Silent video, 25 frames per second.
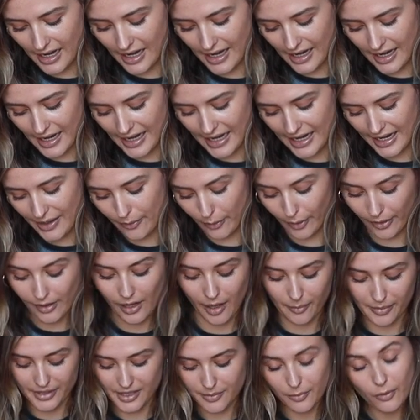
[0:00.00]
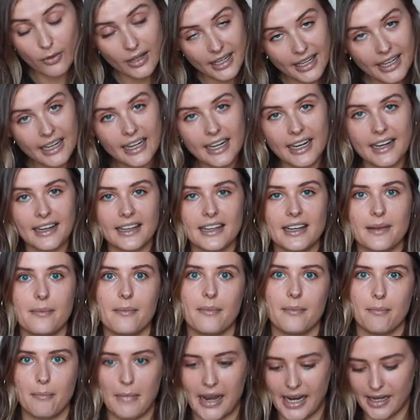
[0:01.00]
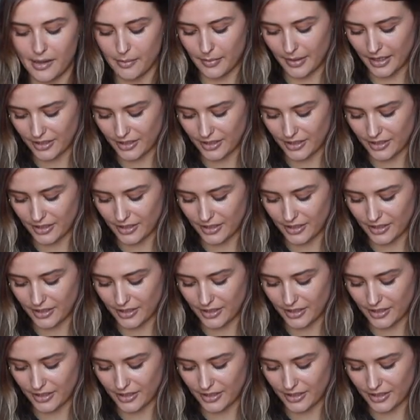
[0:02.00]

I woke up in the morning and I made a